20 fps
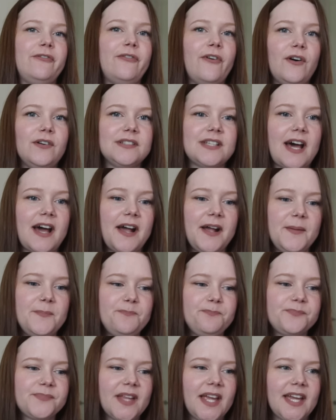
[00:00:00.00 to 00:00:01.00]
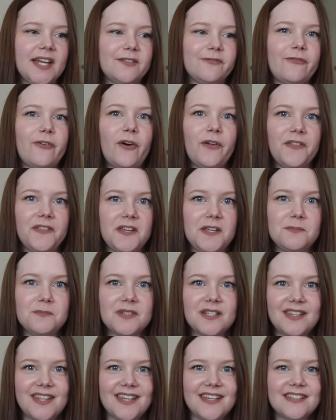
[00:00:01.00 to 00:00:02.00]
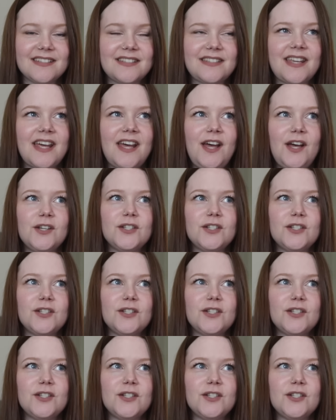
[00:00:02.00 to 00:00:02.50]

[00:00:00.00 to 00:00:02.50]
fall time and fall themed things.